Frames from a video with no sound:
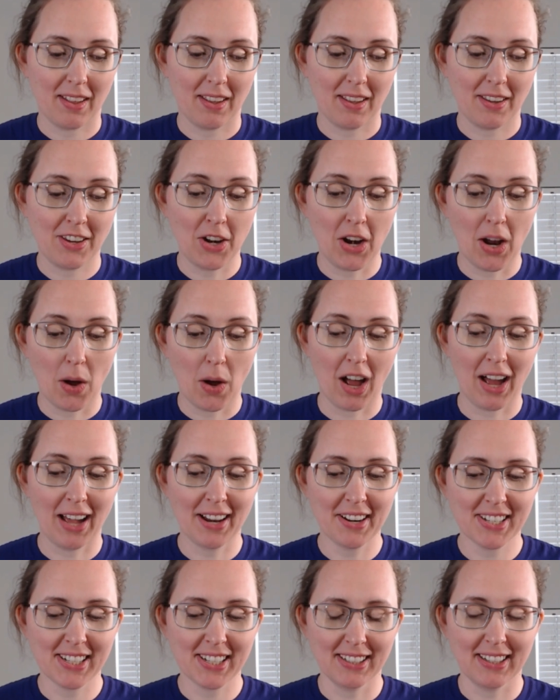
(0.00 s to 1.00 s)
you know,
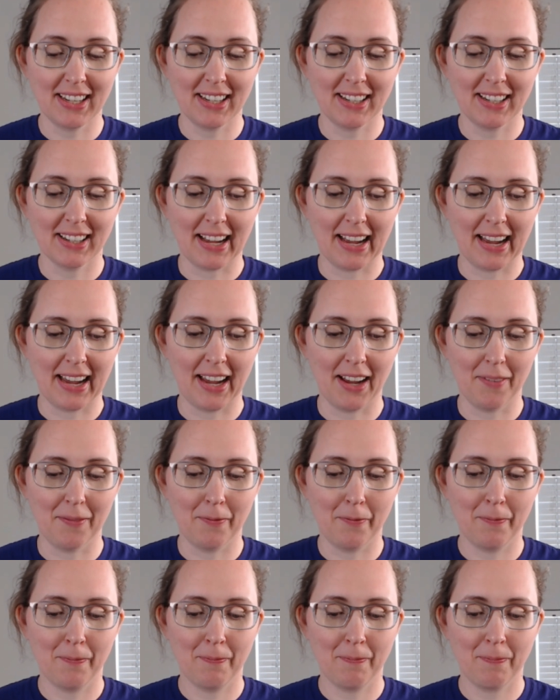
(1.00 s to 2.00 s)
honestly,
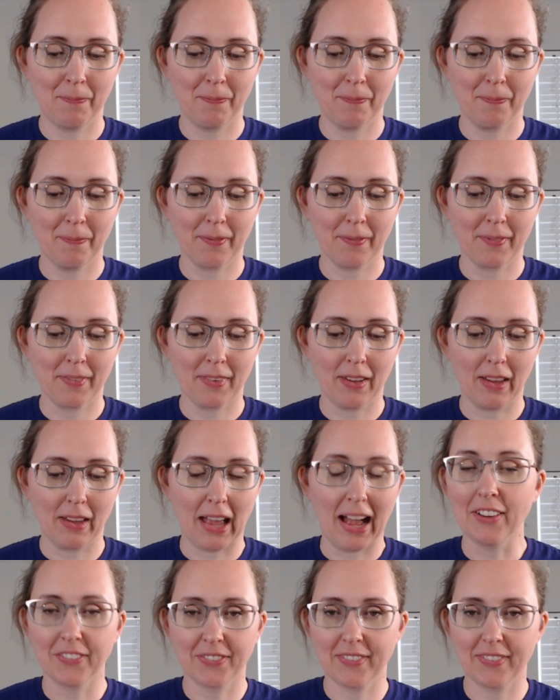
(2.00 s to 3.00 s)
um,
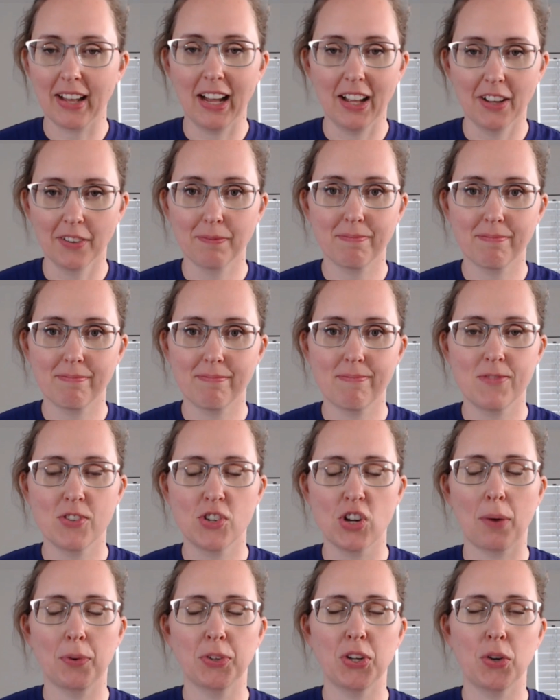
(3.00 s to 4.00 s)
I'll, I'll
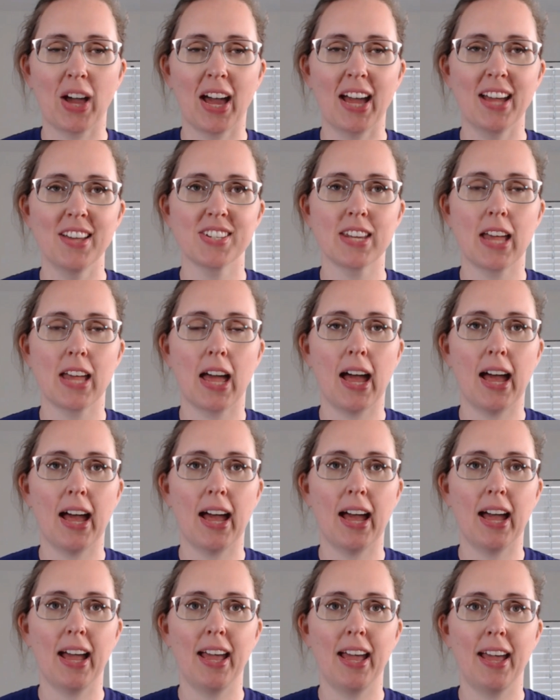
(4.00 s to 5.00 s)
share with you guys.
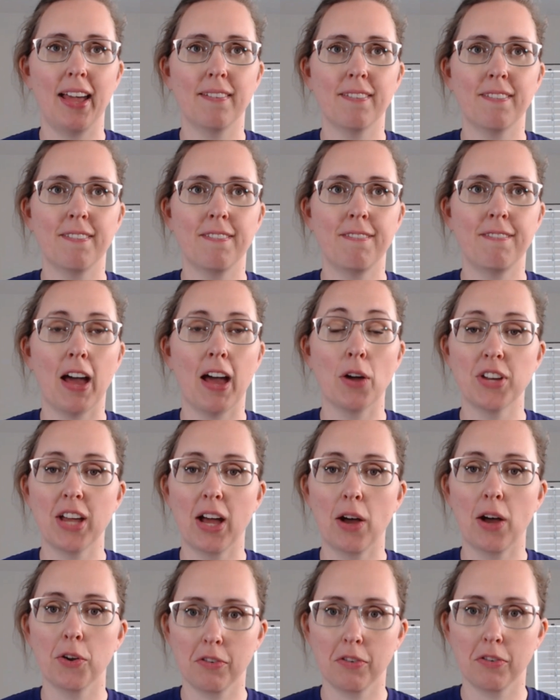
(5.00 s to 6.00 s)
I found
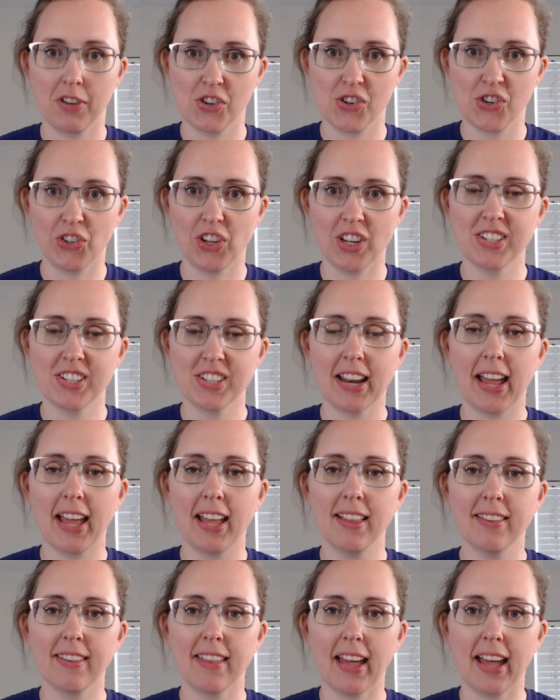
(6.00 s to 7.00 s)
out officially
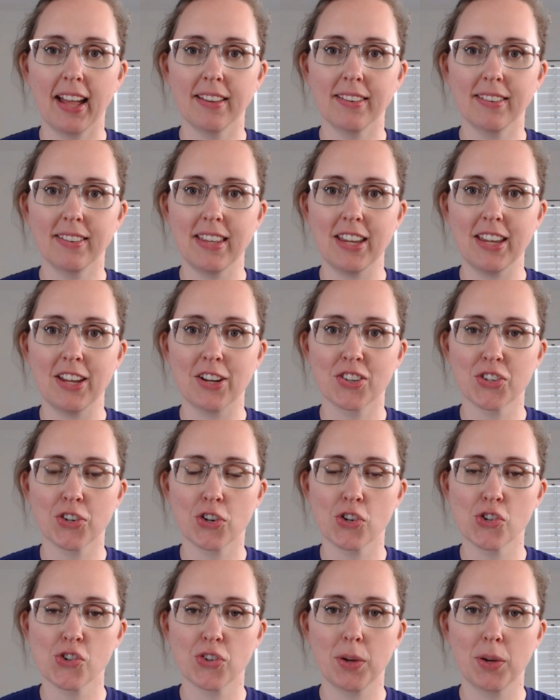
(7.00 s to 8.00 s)
today that the ear
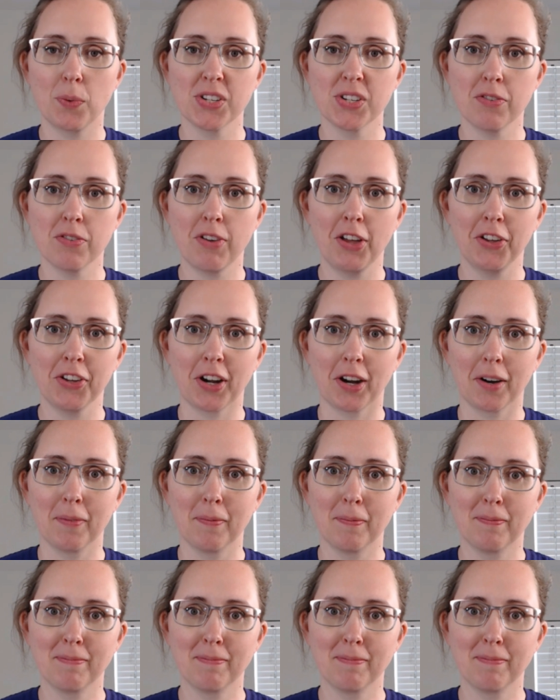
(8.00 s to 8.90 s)
surgery was a failure